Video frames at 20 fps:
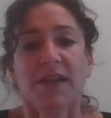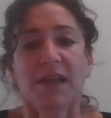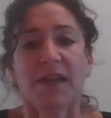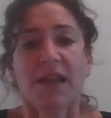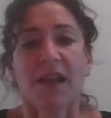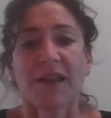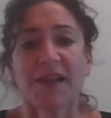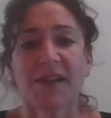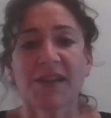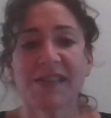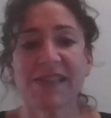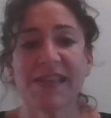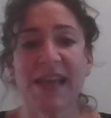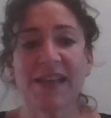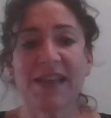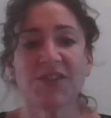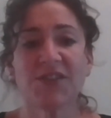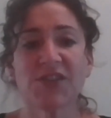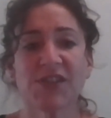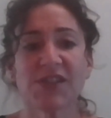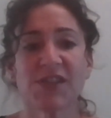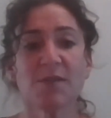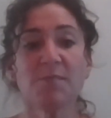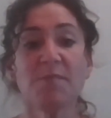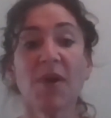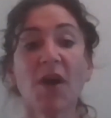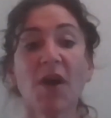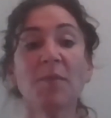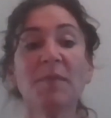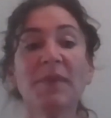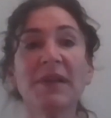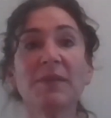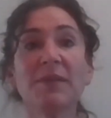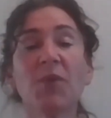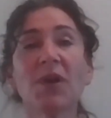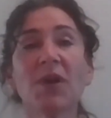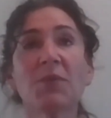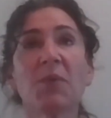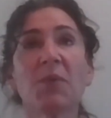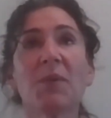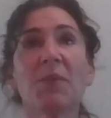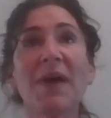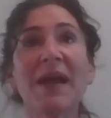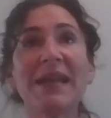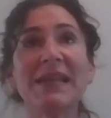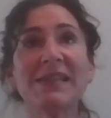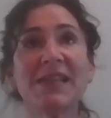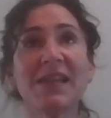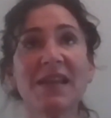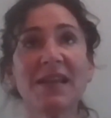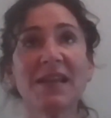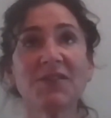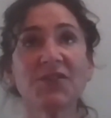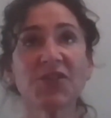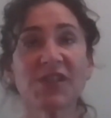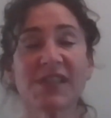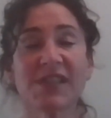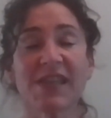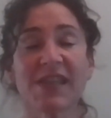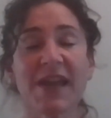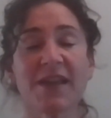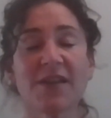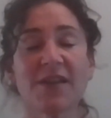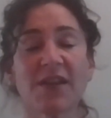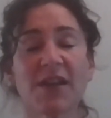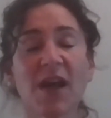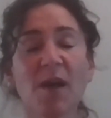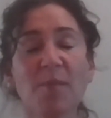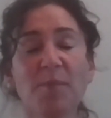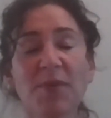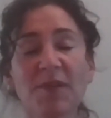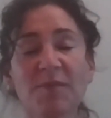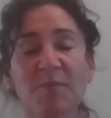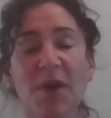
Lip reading: Like I said, just at the moment, while we're waiting, just take a couple of